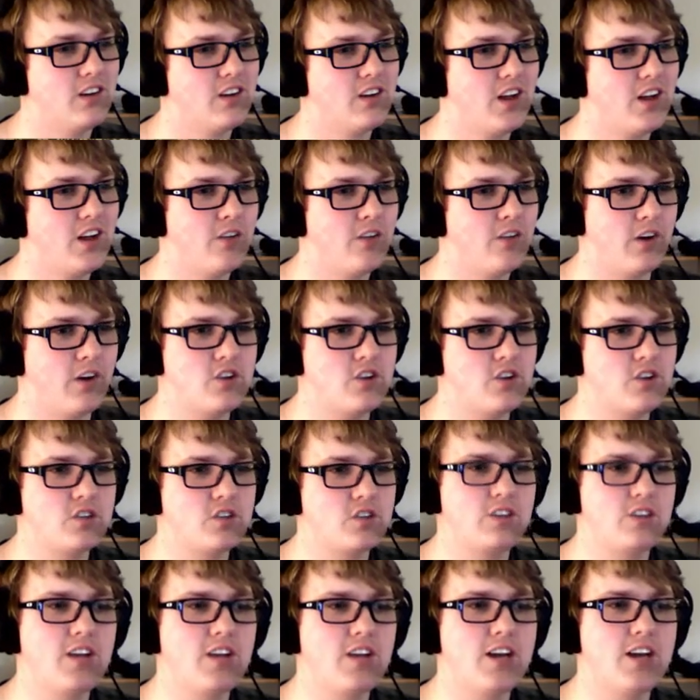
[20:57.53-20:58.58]
For hundreds of
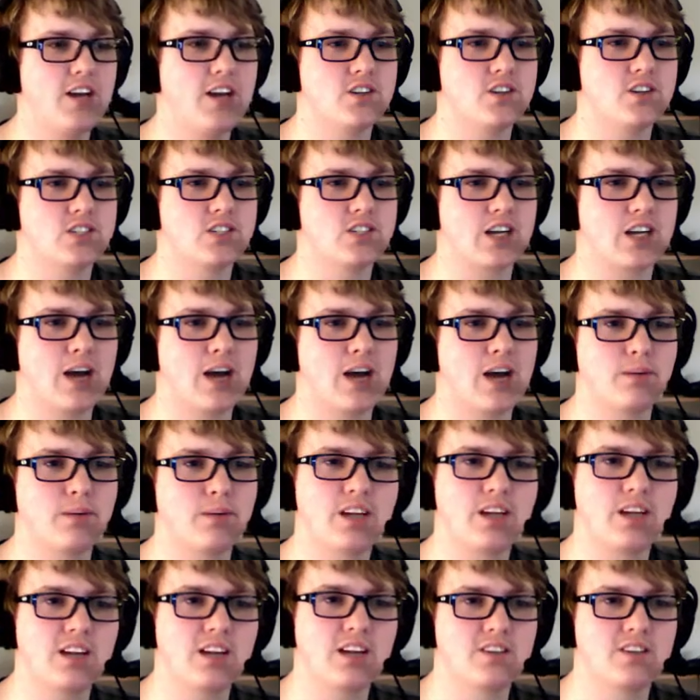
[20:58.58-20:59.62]
years, the Goblin
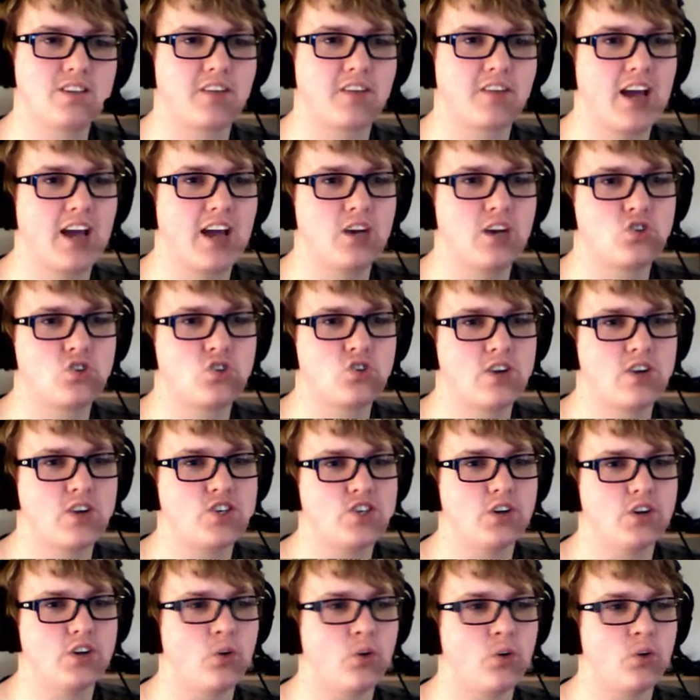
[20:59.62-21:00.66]
Kings have gathered
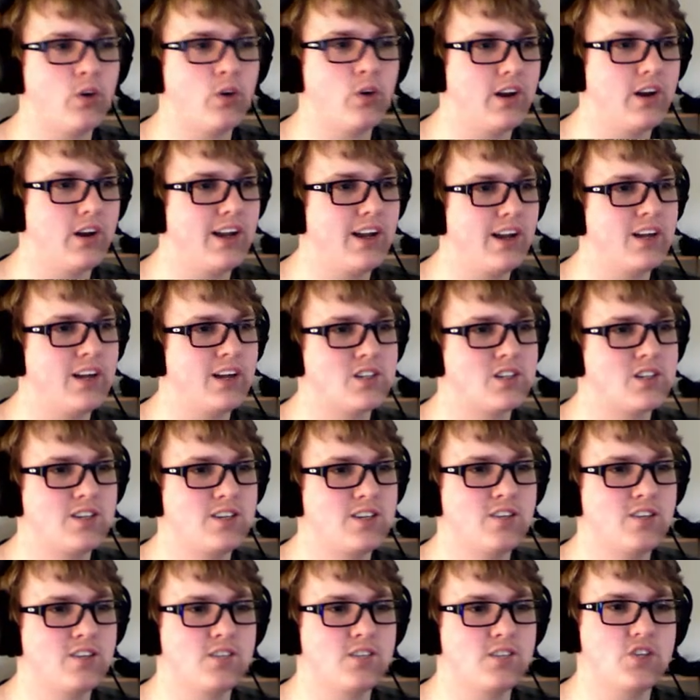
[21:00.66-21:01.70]
treasure and hoarded it in a
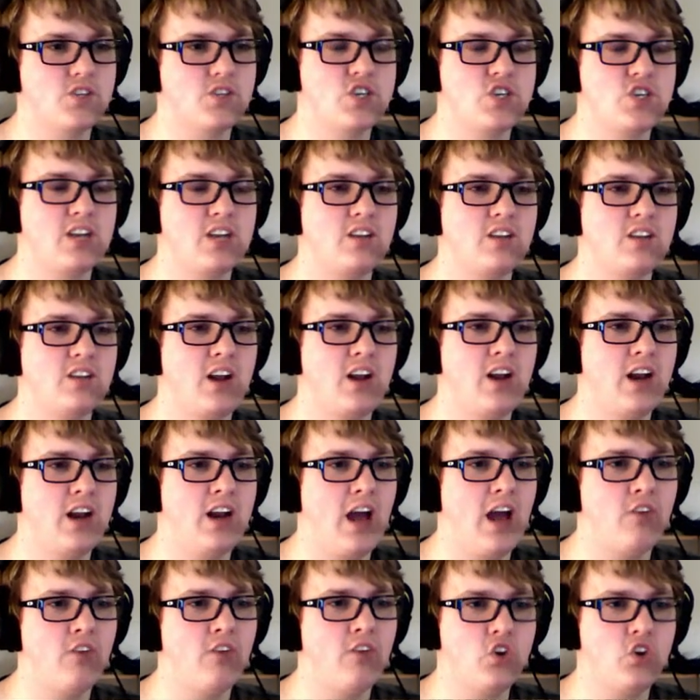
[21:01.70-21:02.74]
series of enchanted and
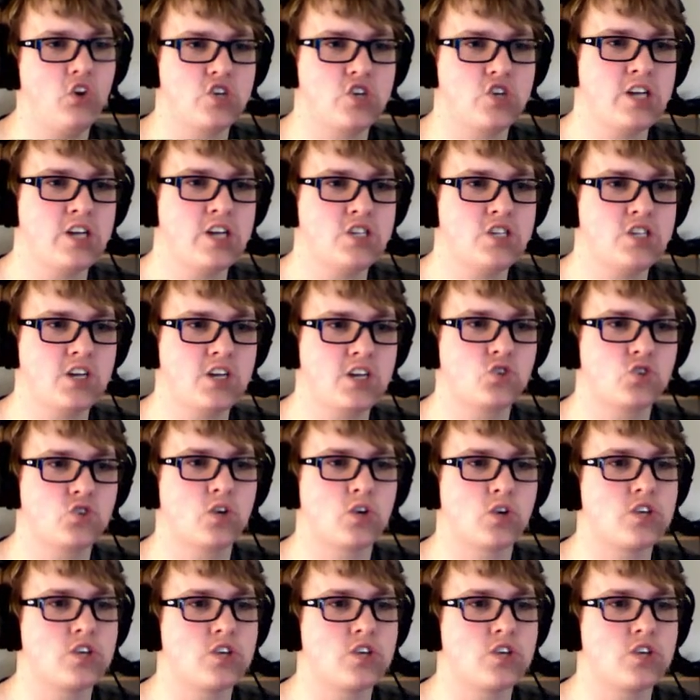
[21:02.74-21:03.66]
ever-changing treasure